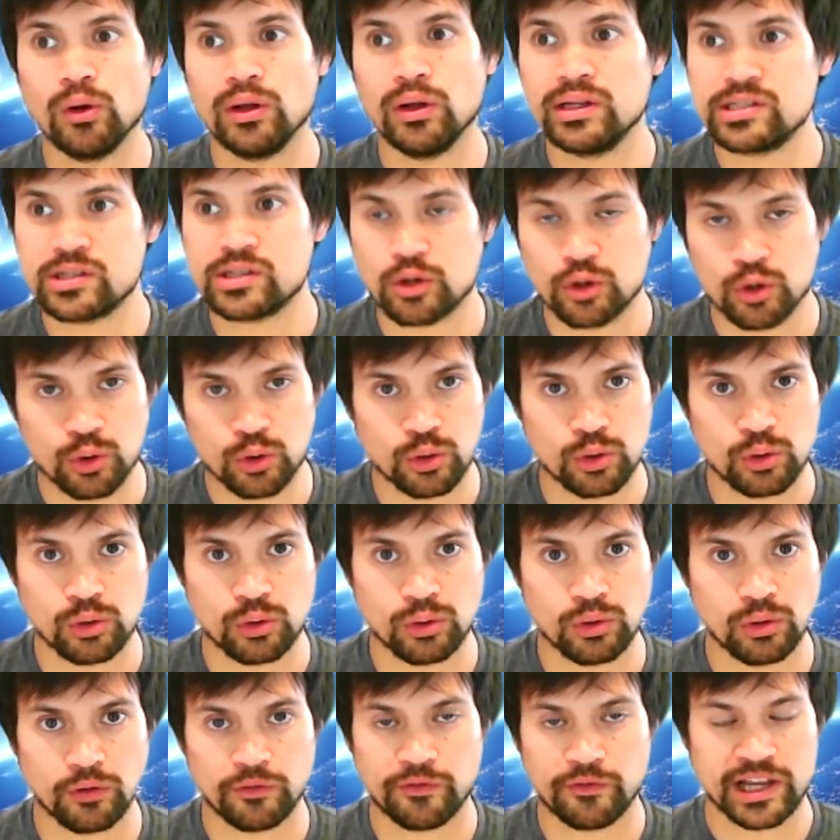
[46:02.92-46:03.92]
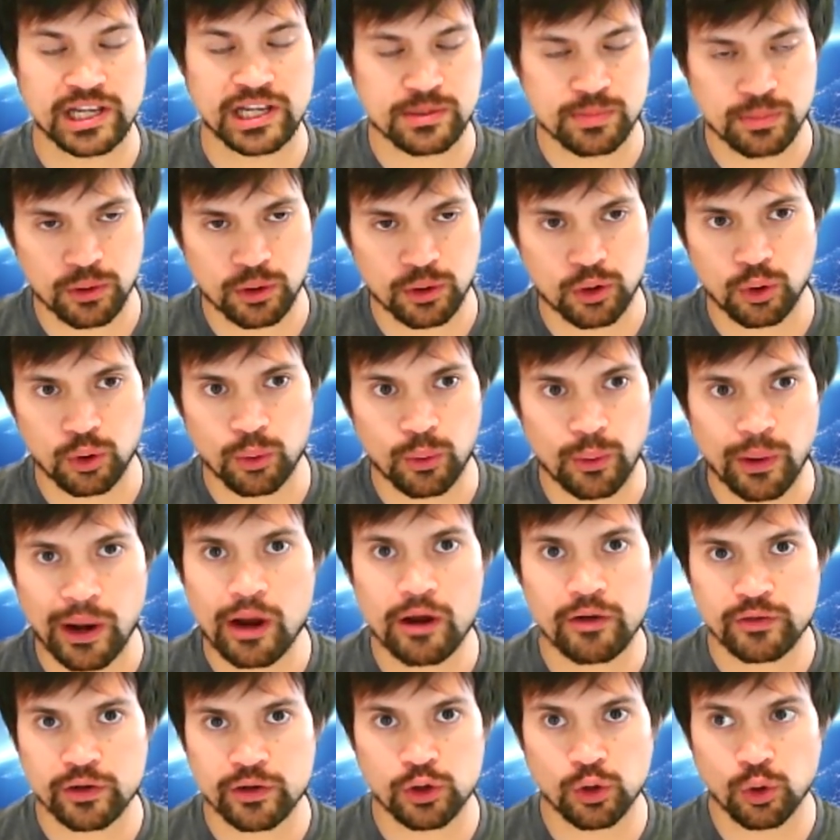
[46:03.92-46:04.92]
into Google or Facebook or
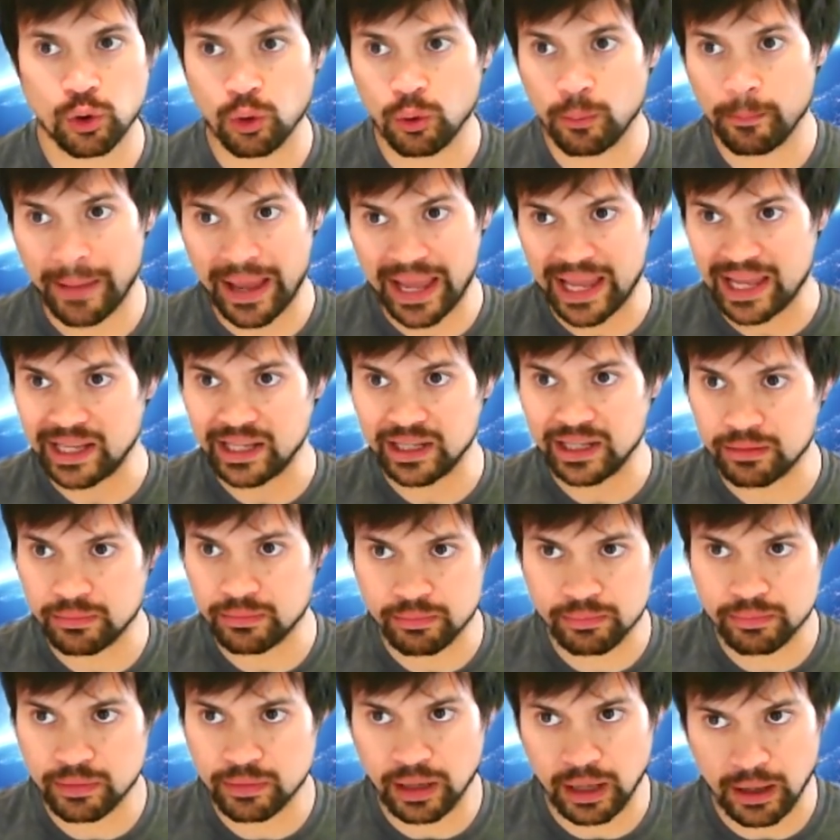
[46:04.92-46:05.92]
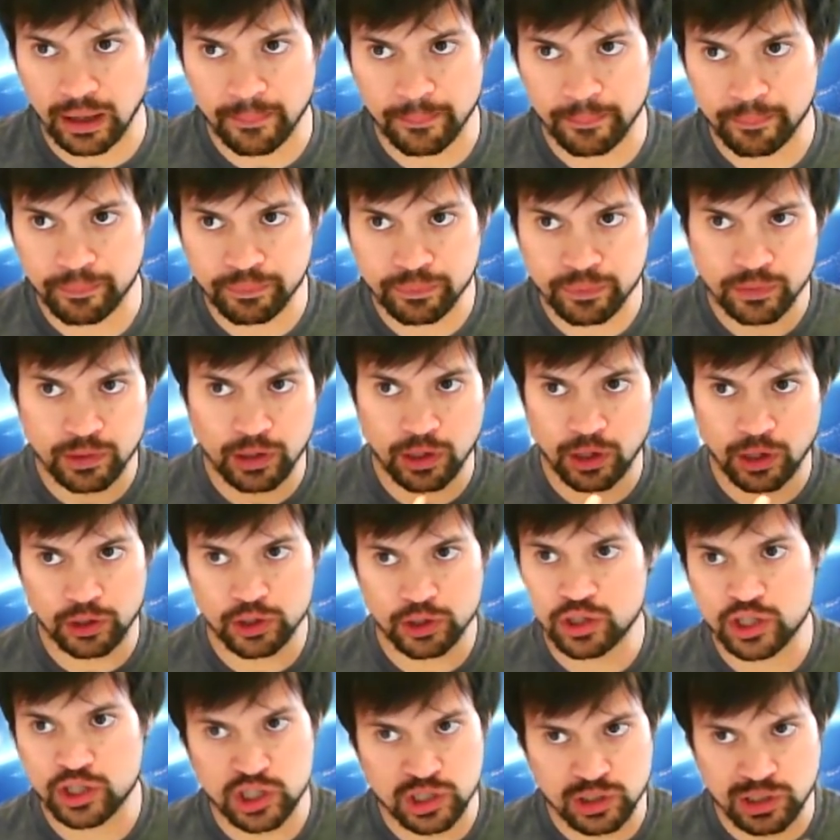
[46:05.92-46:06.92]
wherever your main um,
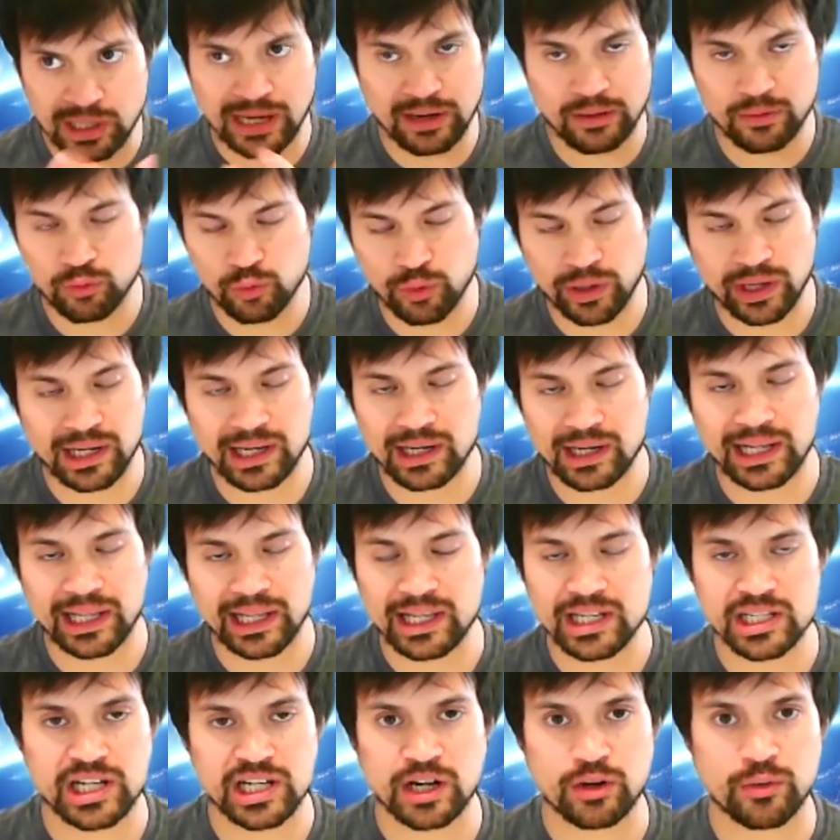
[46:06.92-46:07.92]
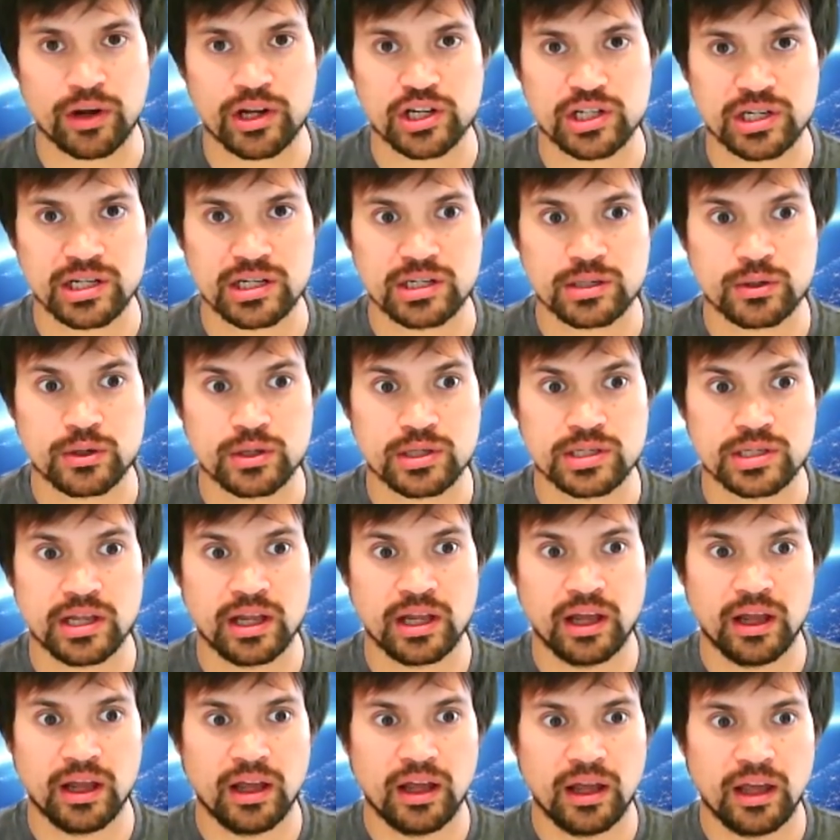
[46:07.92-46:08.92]
lead generation is. Because
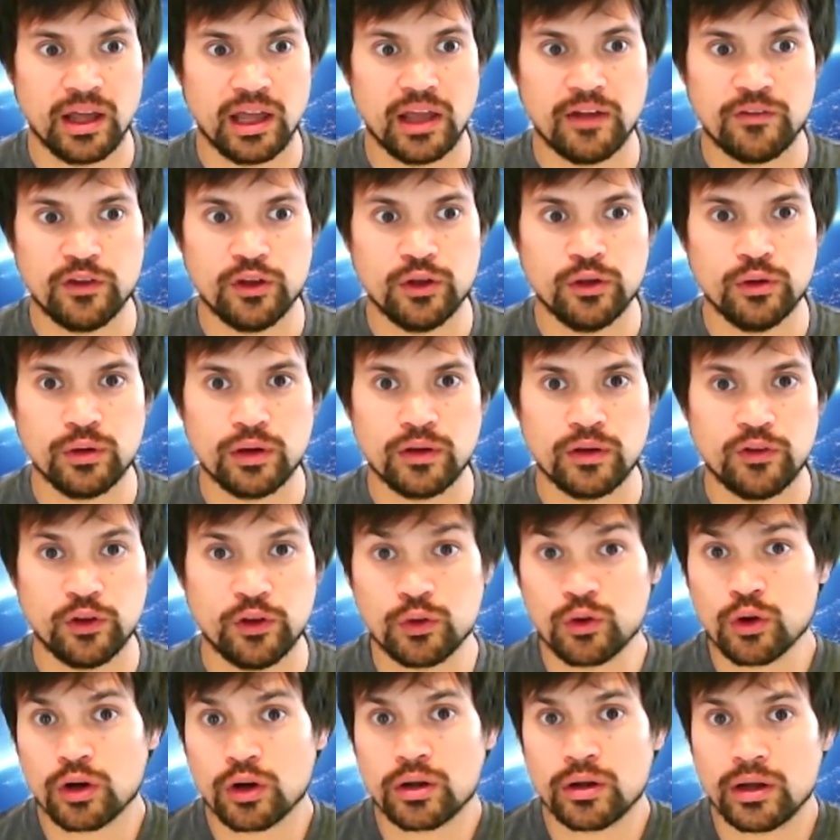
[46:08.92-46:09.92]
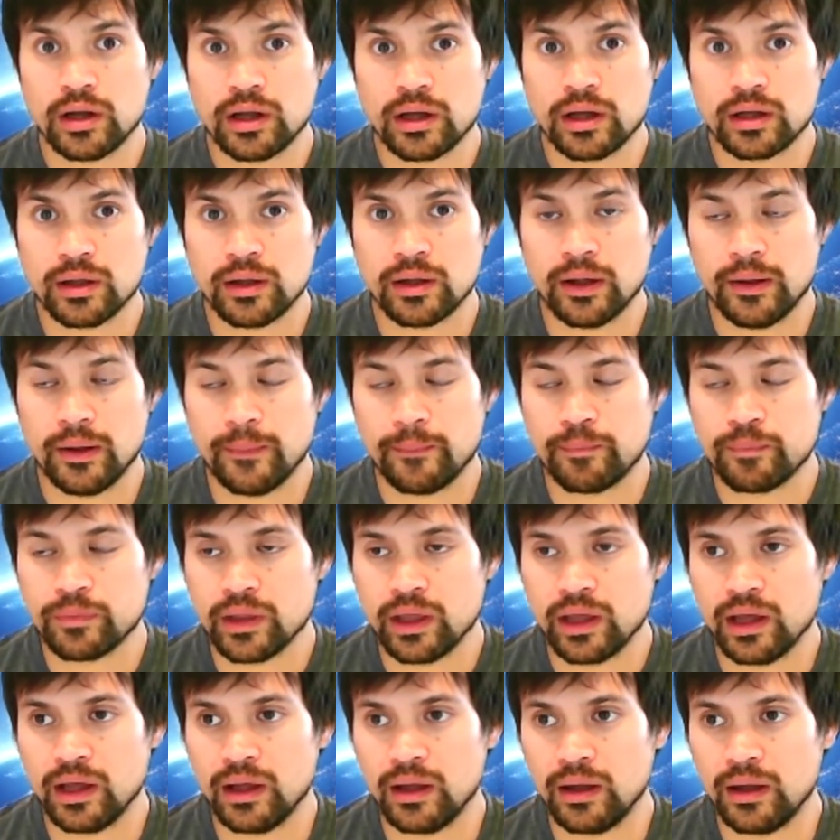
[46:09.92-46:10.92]
if you if you've got a,
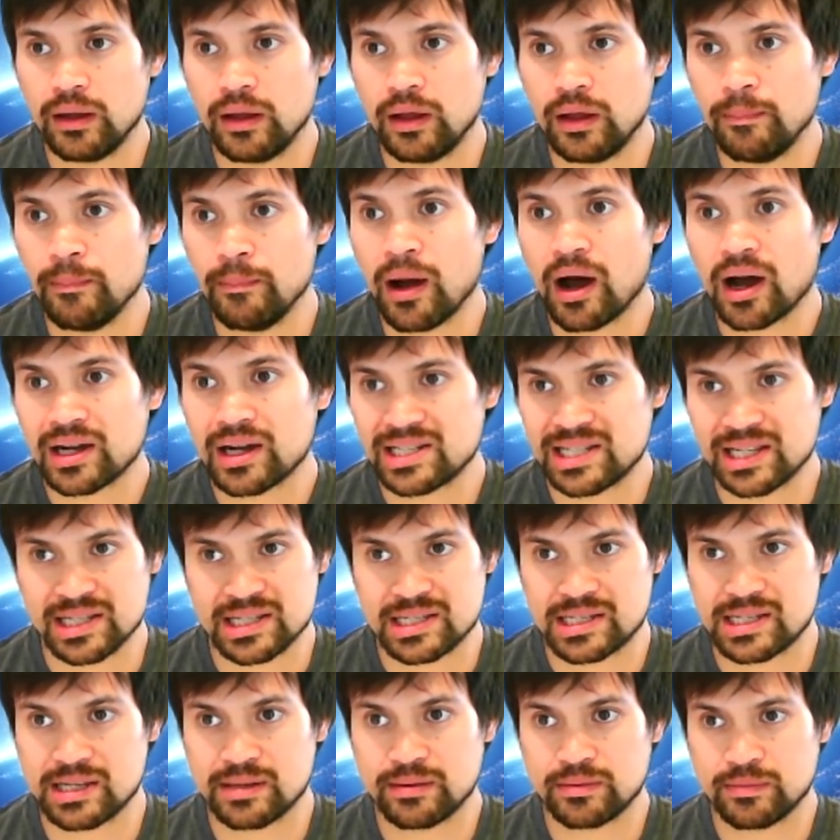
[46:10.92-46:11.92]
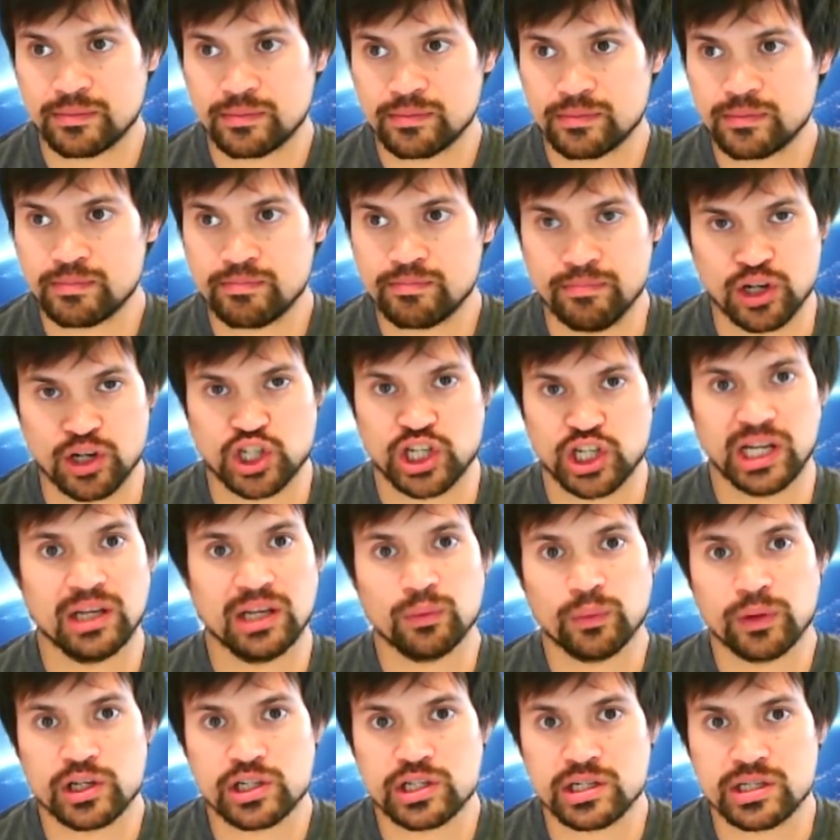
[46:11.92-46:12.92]
a, a marketing machine
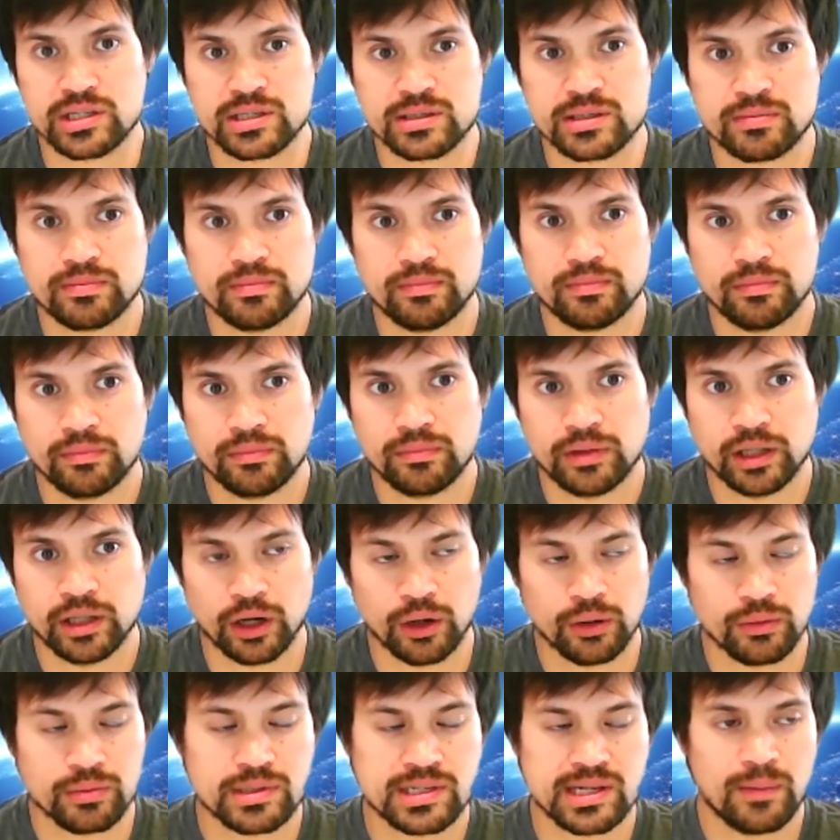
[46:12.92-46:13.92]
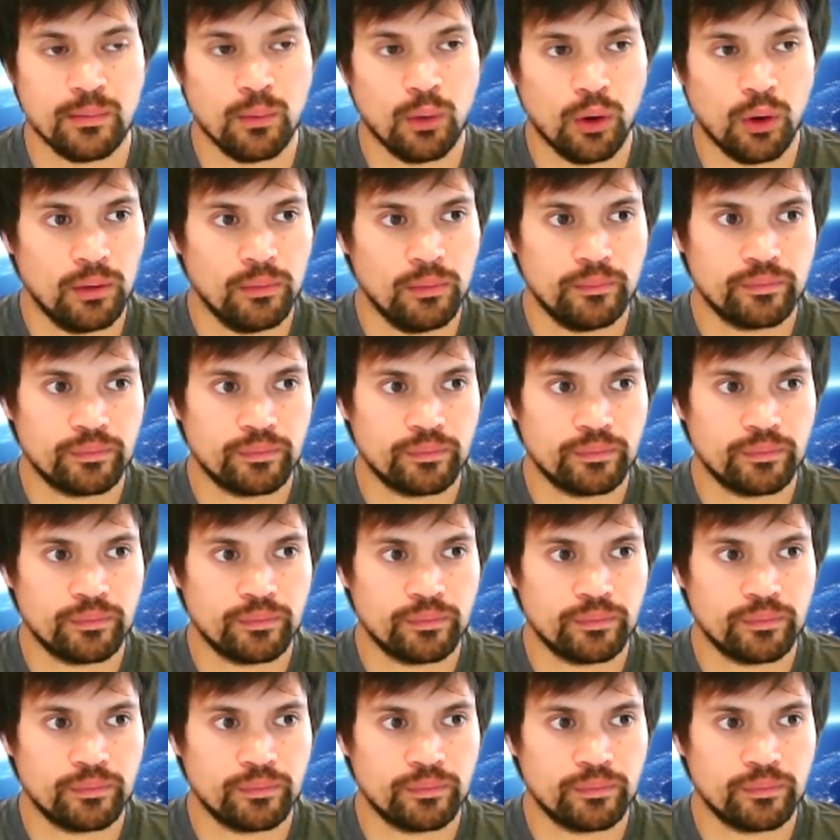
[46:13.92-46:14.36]
which is you know somewhat